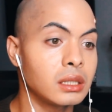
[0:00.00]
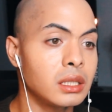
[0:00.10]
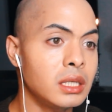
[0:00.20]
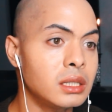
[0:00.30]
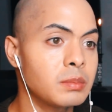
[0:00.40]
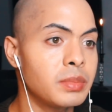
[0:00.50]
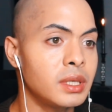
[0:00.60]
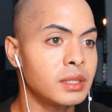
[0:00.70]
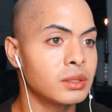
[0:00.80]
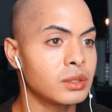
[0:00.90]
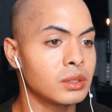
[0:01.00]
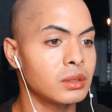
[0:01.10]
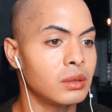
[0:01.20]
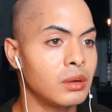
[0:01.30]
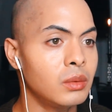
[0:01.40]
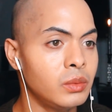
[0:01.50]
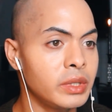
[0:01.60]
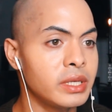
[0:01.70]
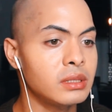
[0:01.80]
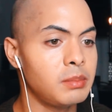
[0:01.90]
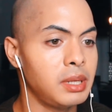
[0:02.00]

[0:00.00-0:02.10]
This bitch, who needs a